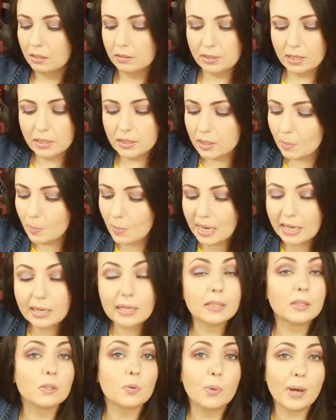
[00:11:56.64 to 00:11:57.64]
then they
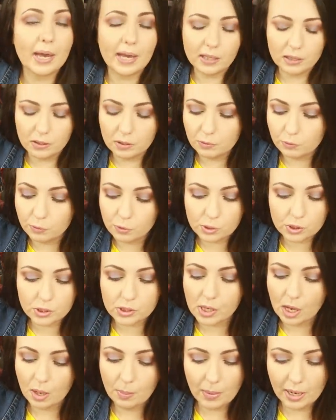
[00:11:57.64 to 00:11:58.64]
make it wet for
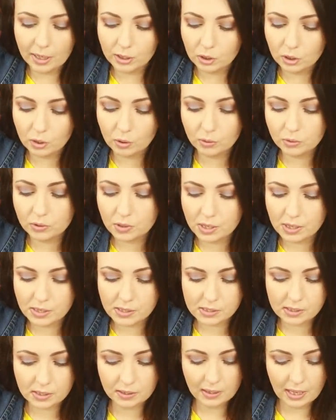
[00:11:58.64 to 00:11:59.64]
some unknown
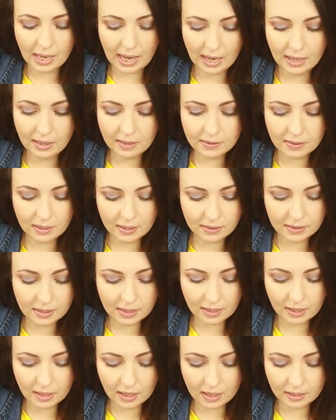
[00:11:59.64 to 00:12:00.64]
reason, and then
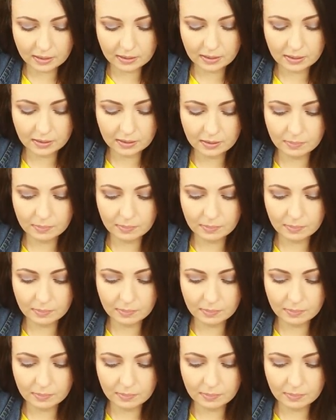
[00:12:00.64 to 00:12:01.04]
they cut